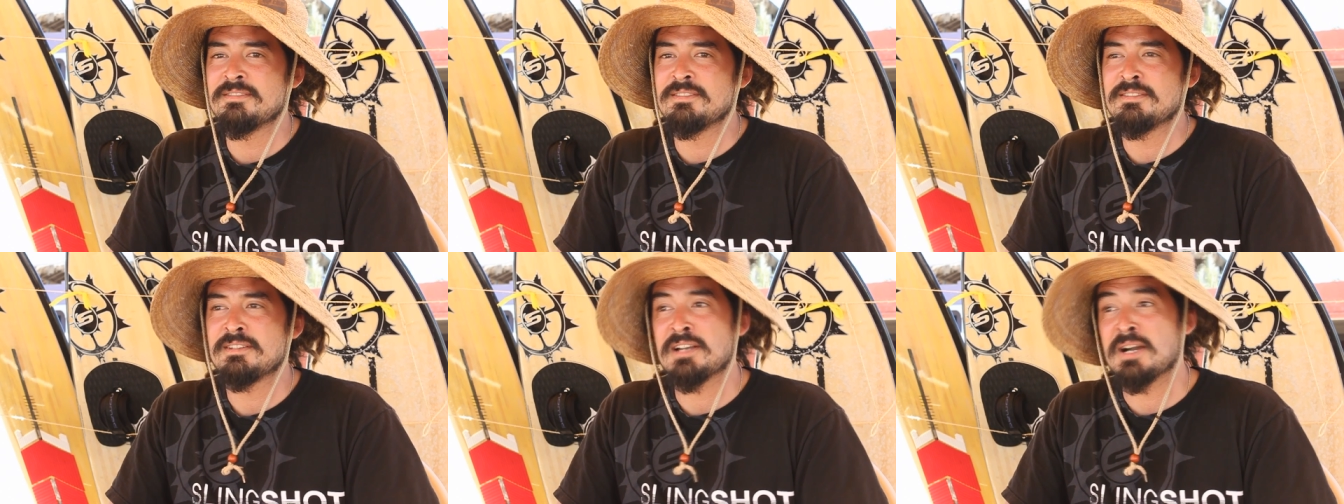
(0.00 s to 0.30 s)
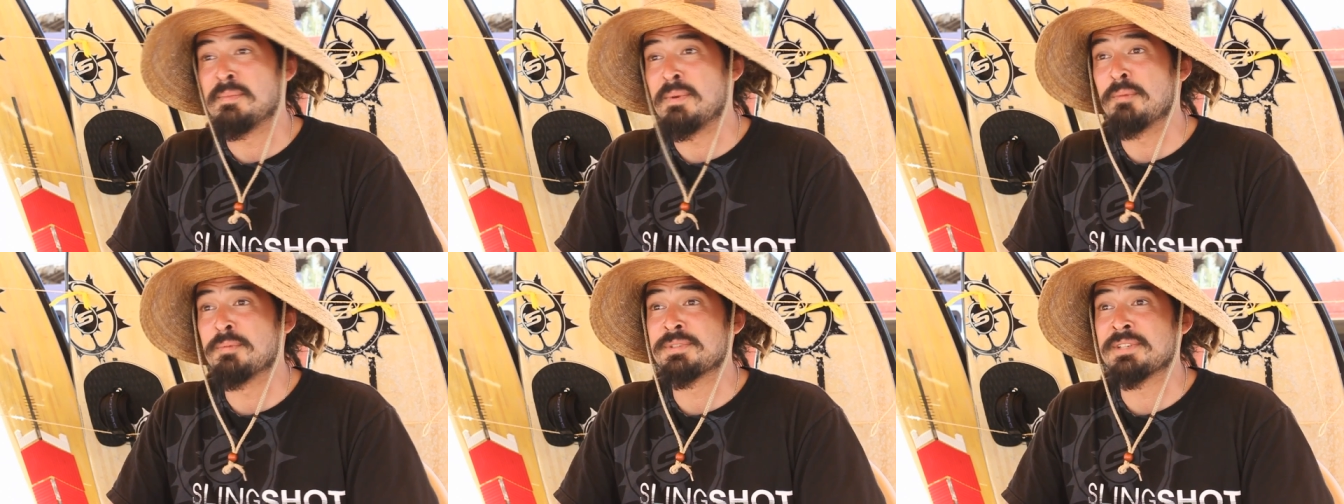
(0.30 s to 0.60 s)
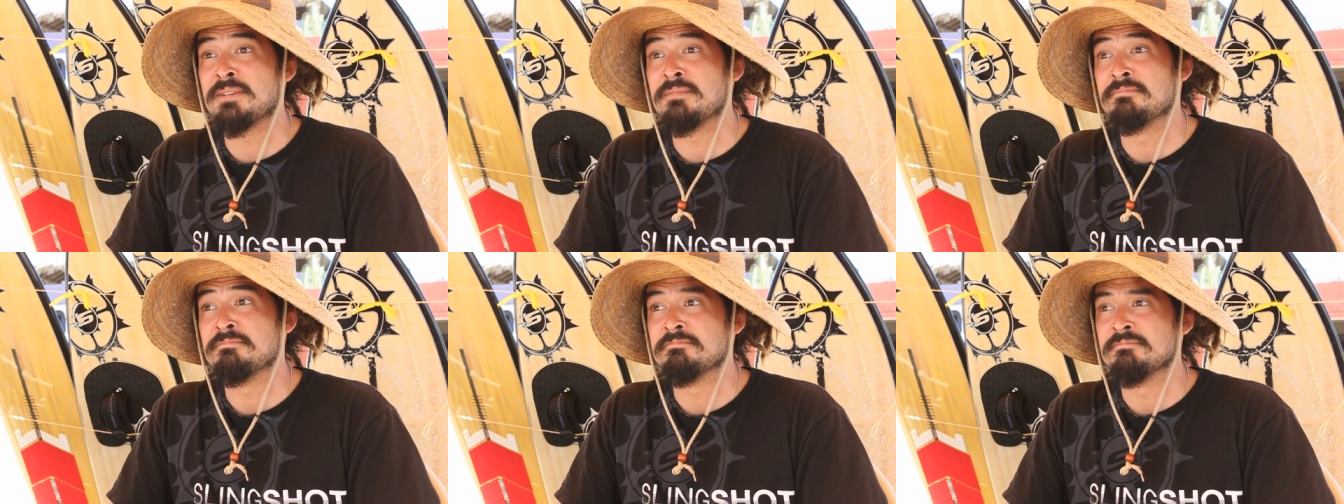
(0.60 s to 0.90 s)
come up with
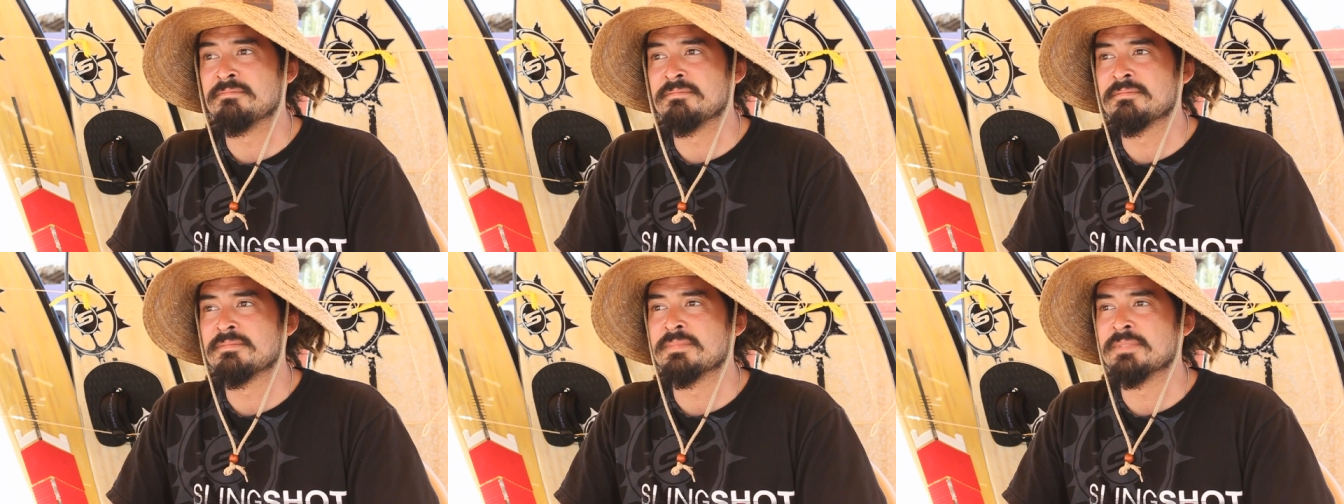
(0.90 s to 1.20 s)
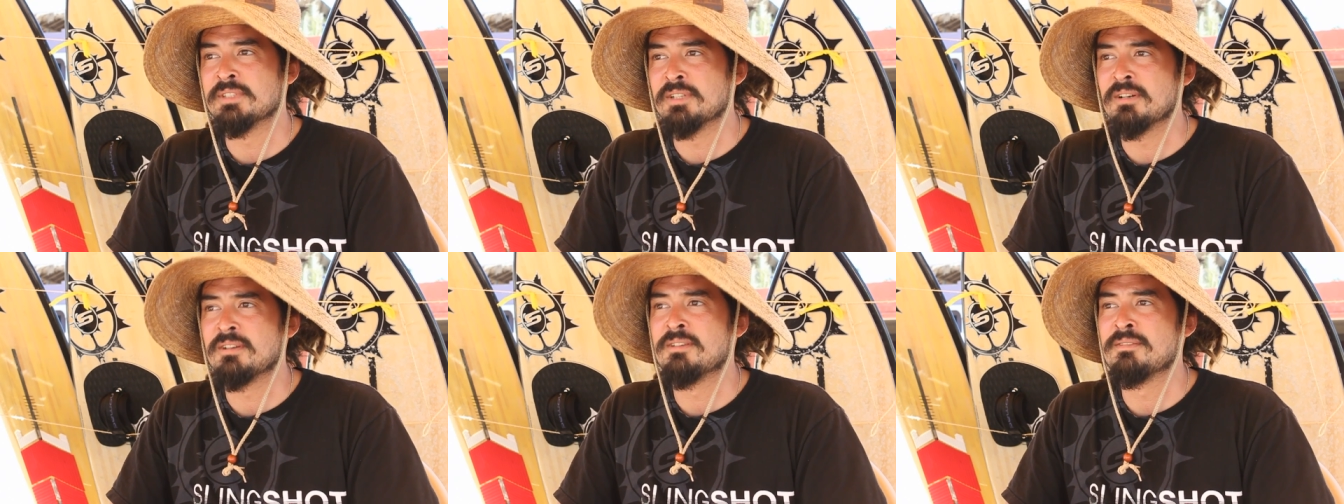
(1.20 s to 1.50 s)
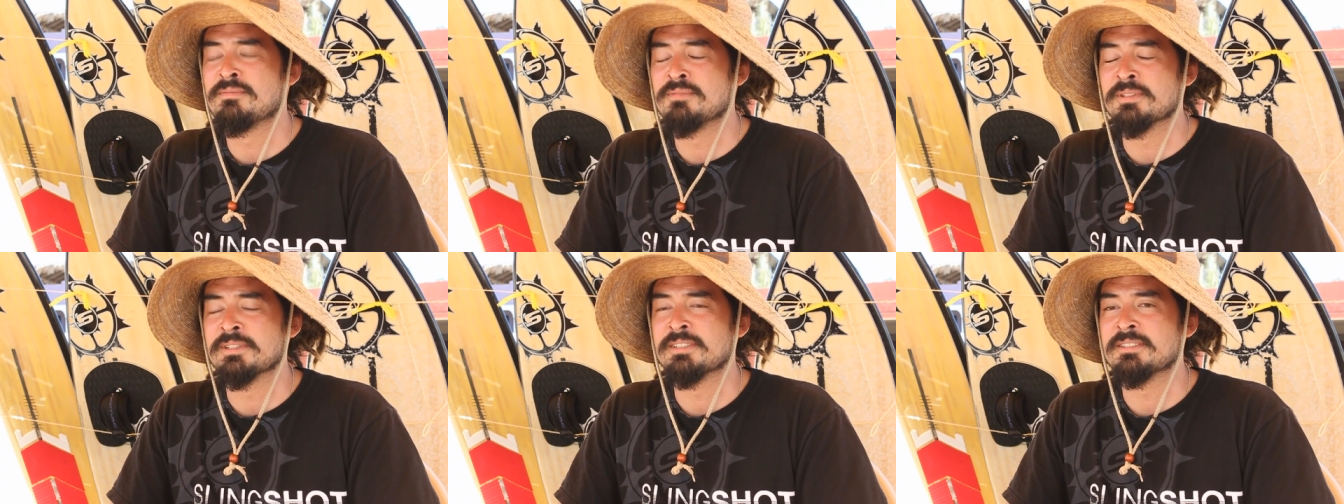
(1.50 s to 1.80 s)
something, you know,
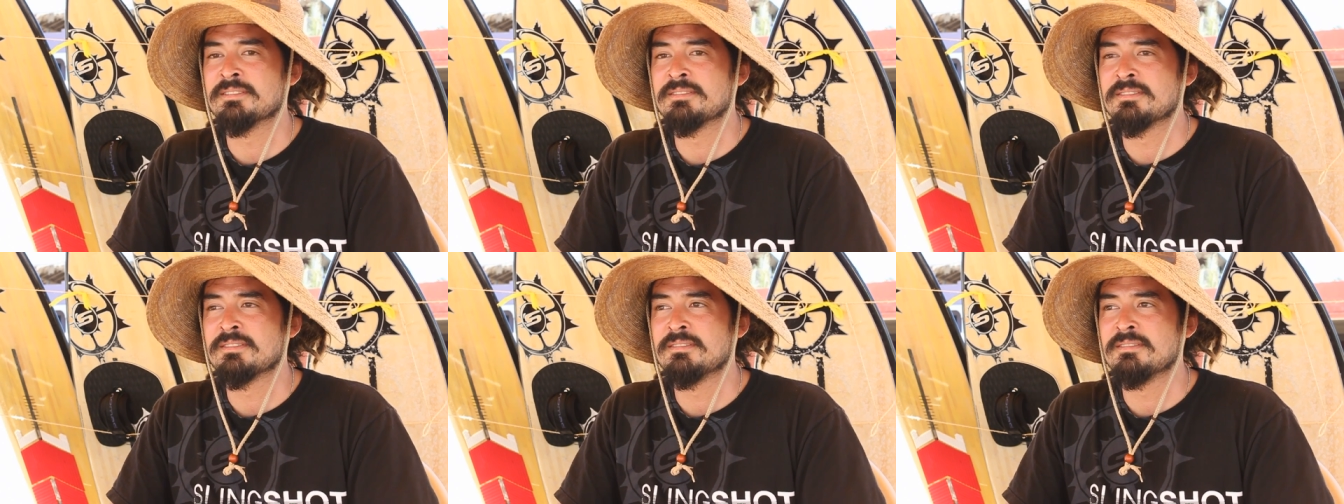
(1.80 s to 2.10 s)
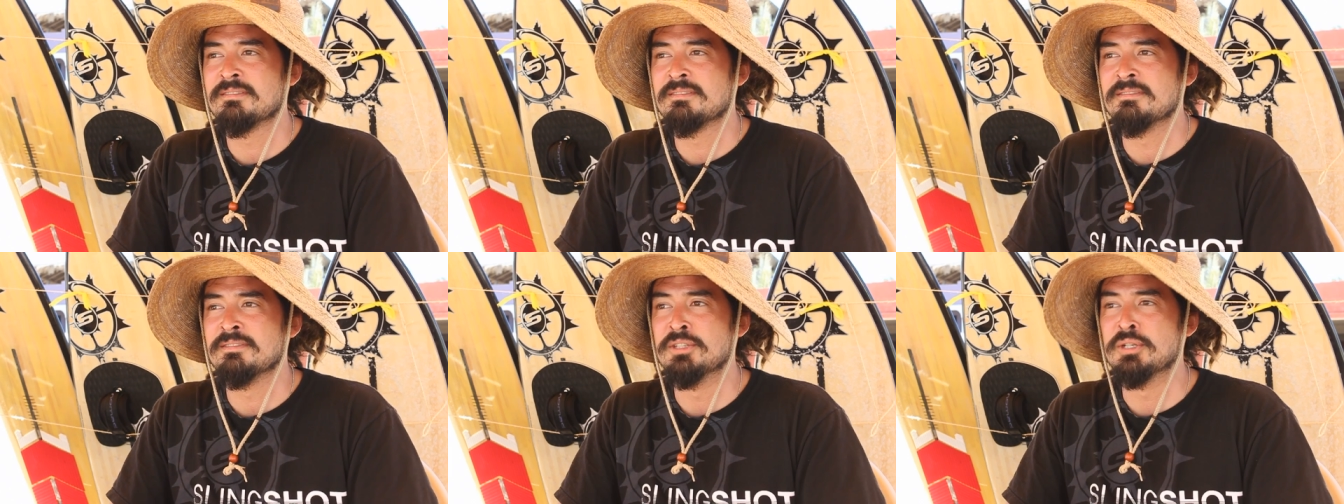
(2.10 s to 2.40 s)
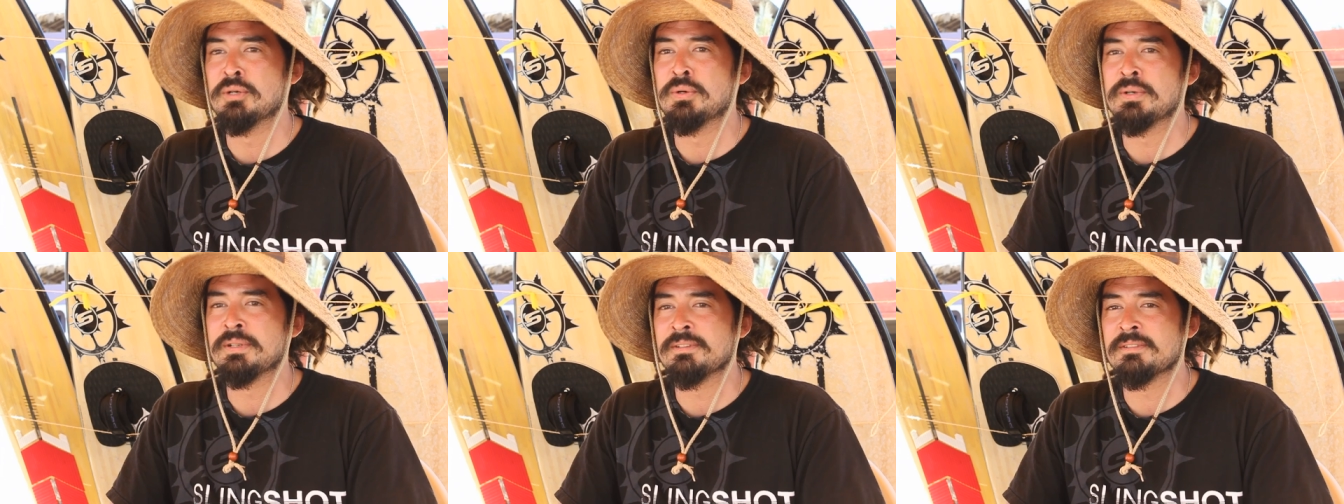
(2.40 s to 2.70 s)
hopefully
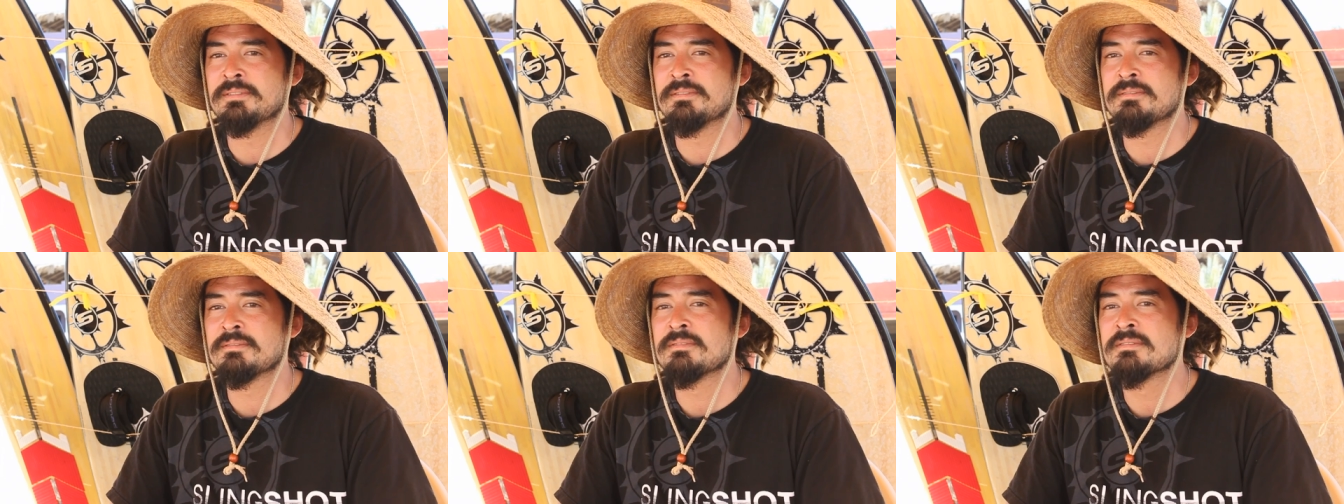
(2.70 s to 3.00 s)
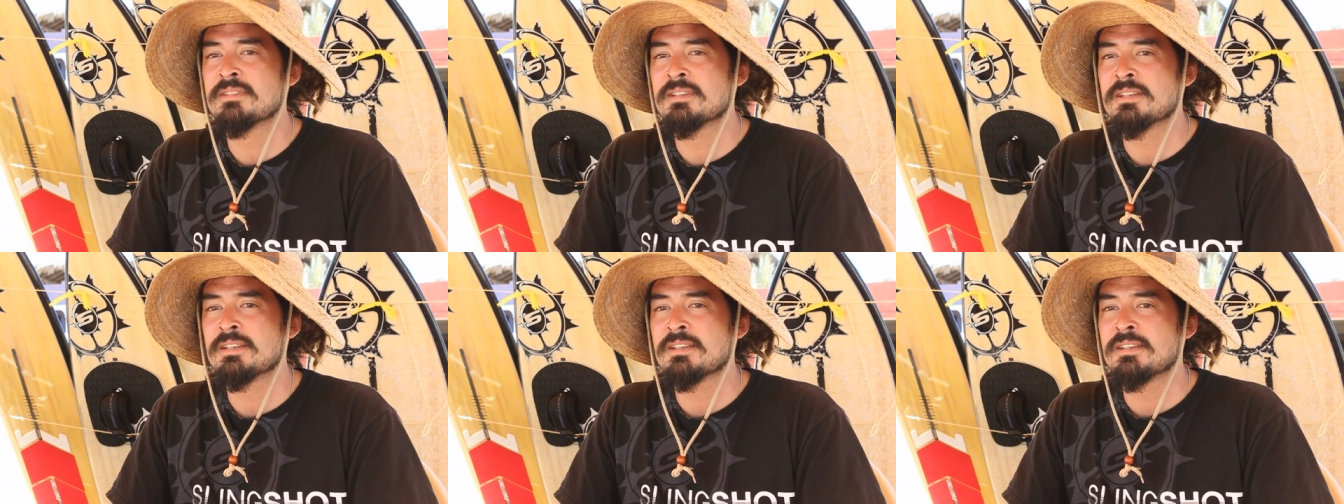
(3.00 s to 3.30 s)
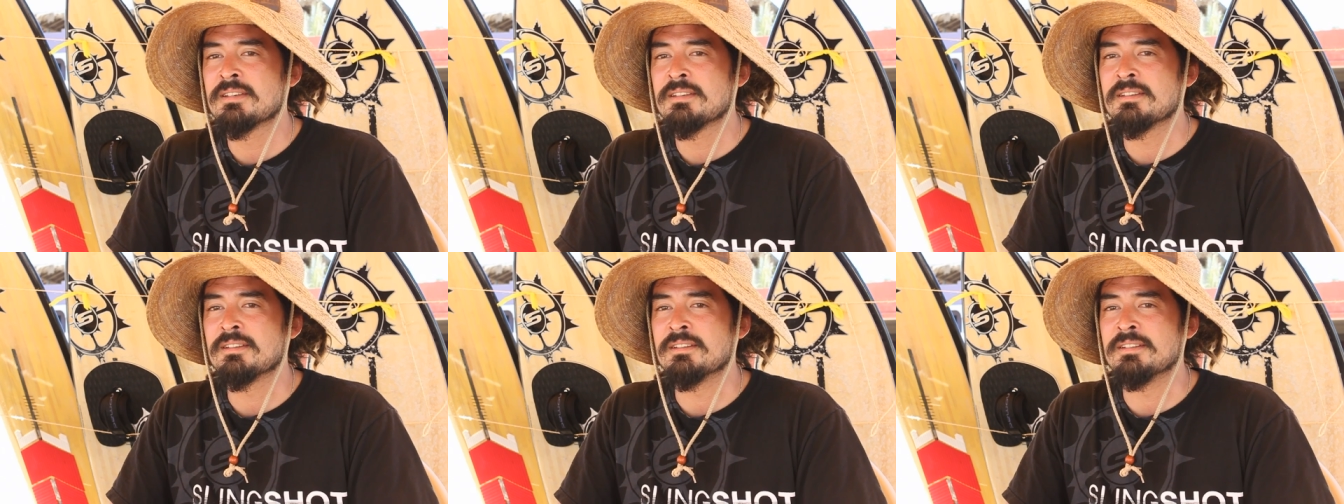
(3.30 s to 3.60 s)
new and
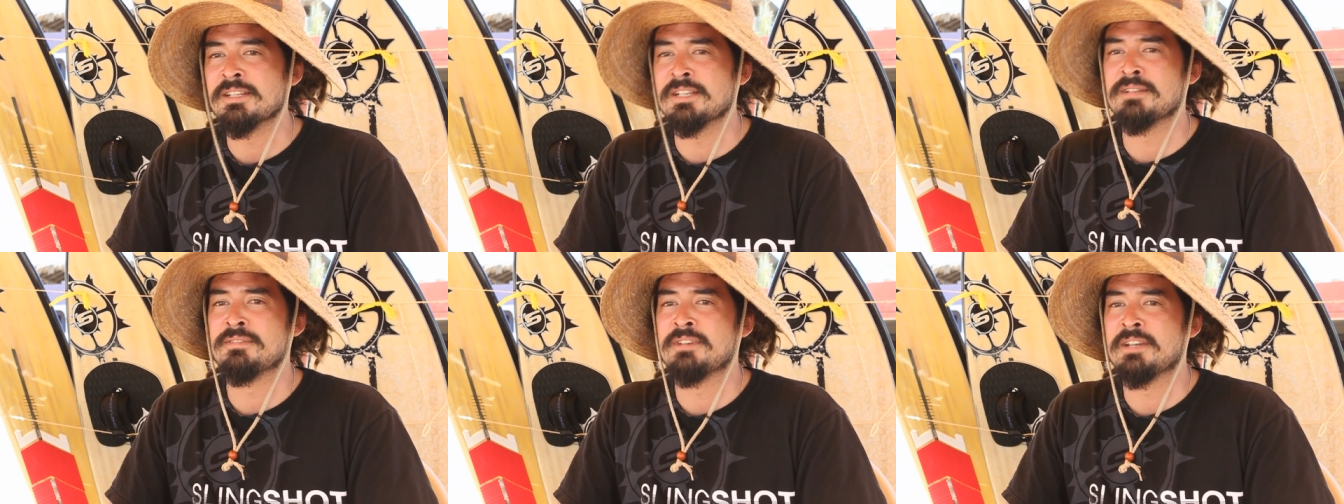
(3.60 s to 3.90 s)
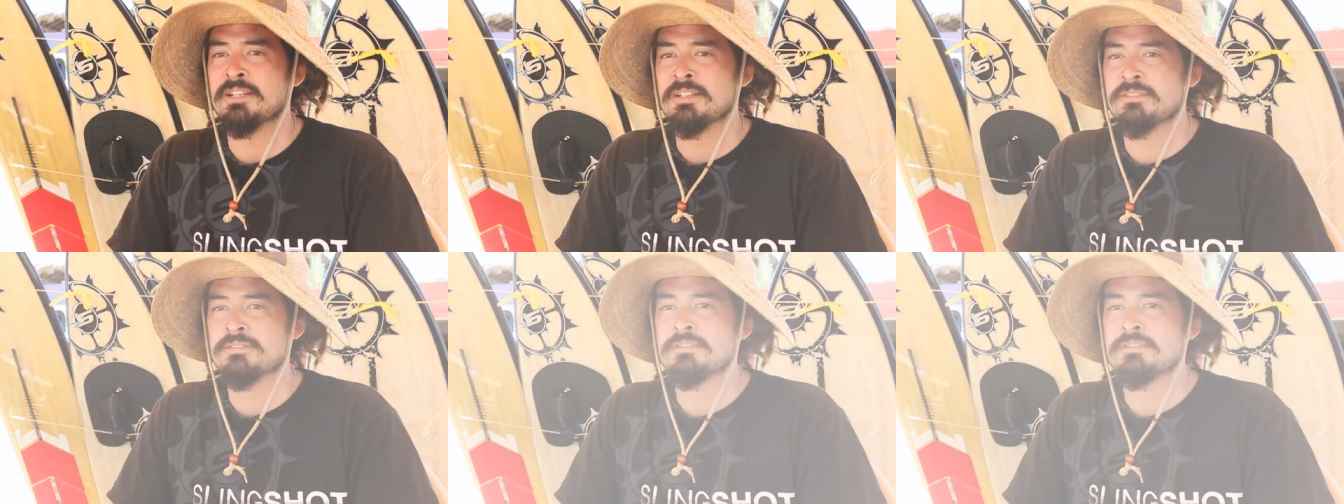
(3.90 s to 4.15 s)
innovative.